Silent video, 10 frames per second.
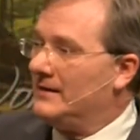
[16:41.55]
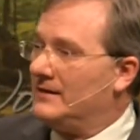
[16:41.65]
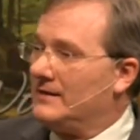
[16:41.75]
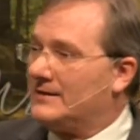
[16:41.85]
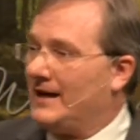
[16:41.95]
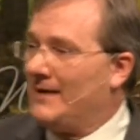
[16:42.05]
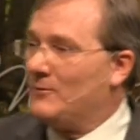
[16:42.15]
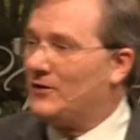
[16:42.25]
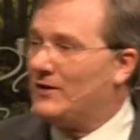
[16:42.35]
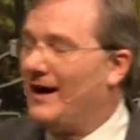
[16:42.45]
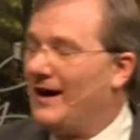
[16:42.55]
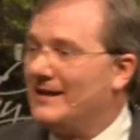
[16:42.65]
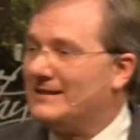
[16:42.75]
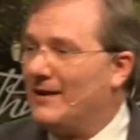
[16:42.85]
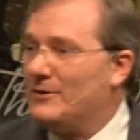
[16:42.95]
little time with God
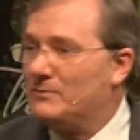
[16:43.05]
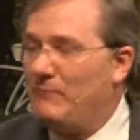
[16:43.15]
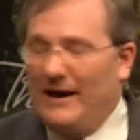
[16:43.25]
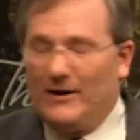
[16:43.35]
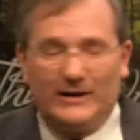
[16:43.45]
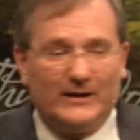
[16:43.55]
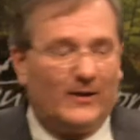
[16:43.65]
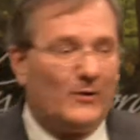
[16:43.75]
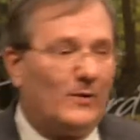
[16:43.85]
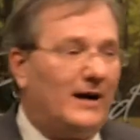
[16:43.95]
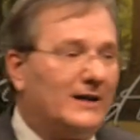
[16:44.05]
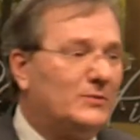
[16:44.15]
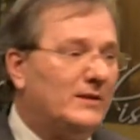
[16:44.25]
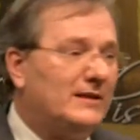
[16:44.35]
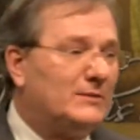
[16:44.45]
as I was pounding on the rocks
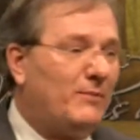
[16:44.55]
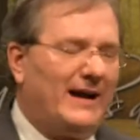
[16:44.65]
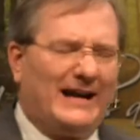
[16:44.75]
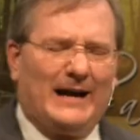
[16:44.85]
with this pike.